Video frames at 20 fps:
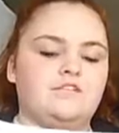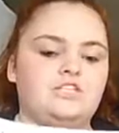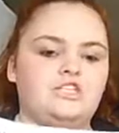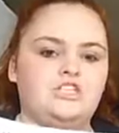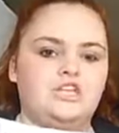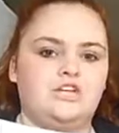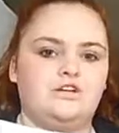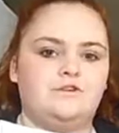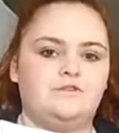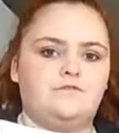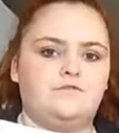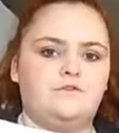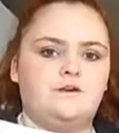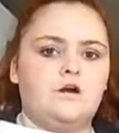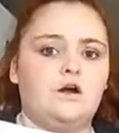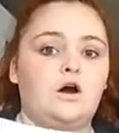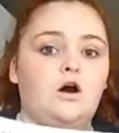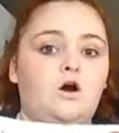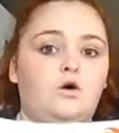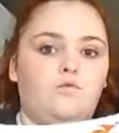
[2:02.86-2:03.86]
on the Shelf,
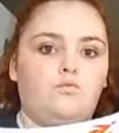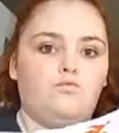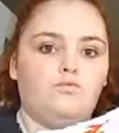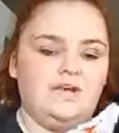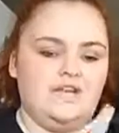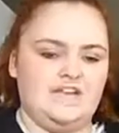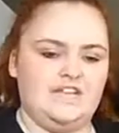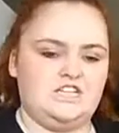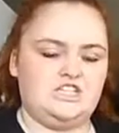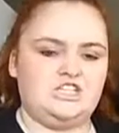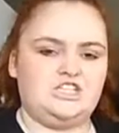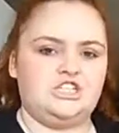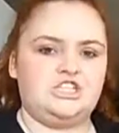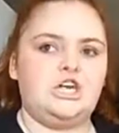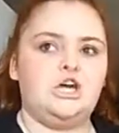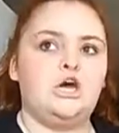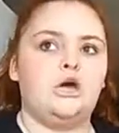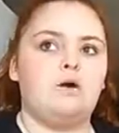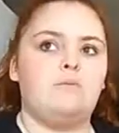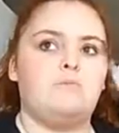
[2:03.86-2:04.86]
on Wish
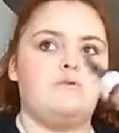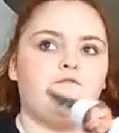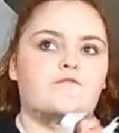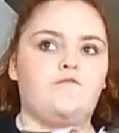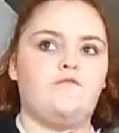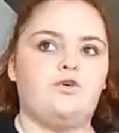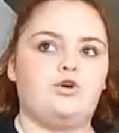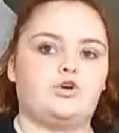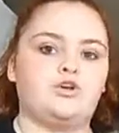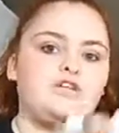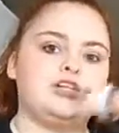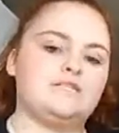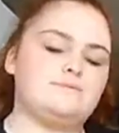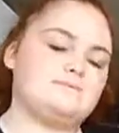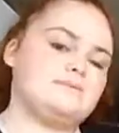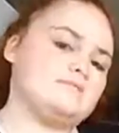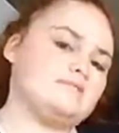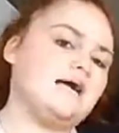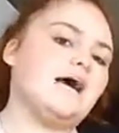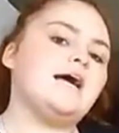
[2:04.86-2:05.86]
before
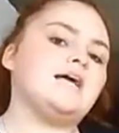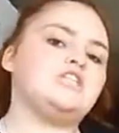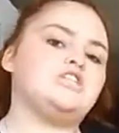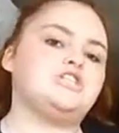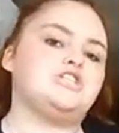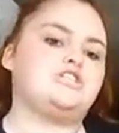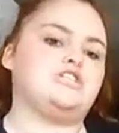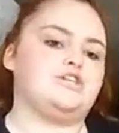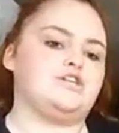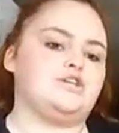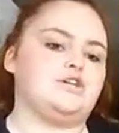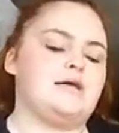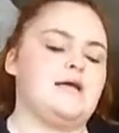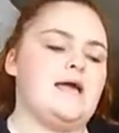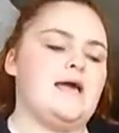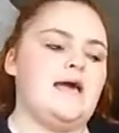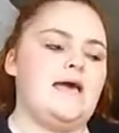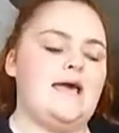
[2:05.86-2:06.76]
Christmas last year,